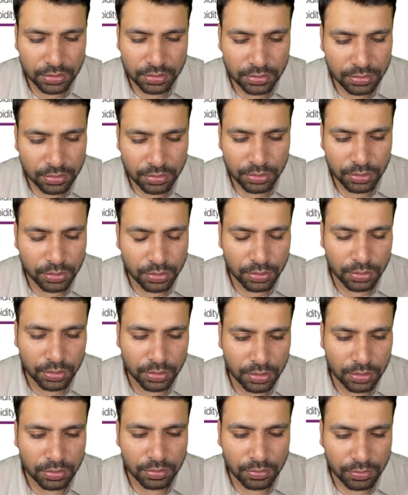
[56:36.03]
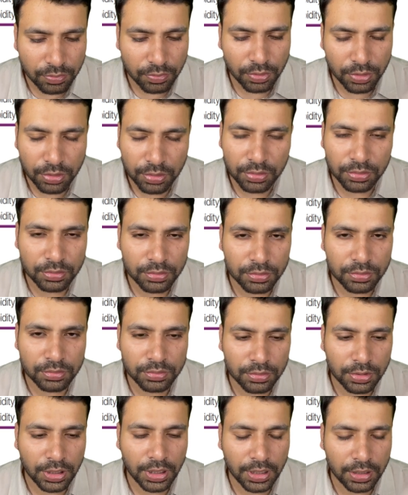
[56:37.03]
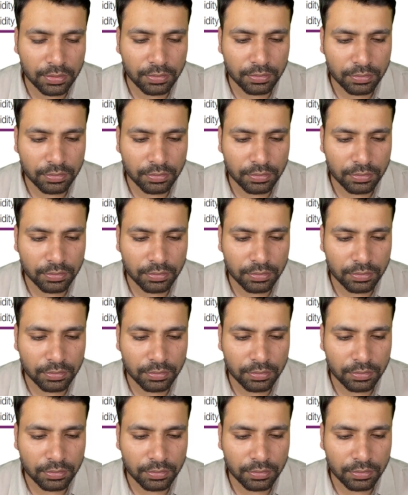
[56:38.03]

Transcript: You don't want to like,